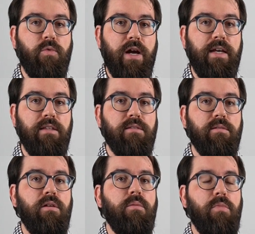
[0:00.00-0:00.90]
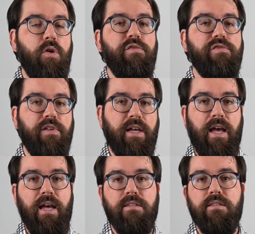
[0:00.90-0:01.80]
right both
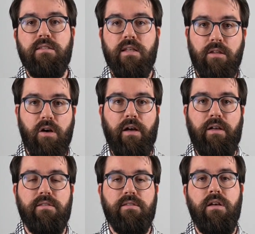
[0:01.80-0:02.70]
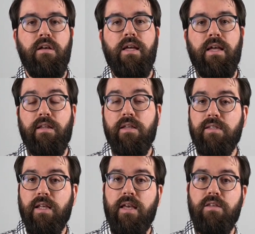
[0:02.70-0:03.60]
cats and dogs. In
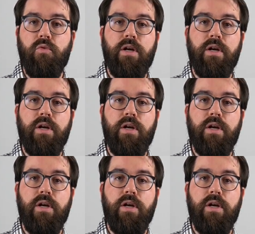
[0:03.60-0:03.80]
this case,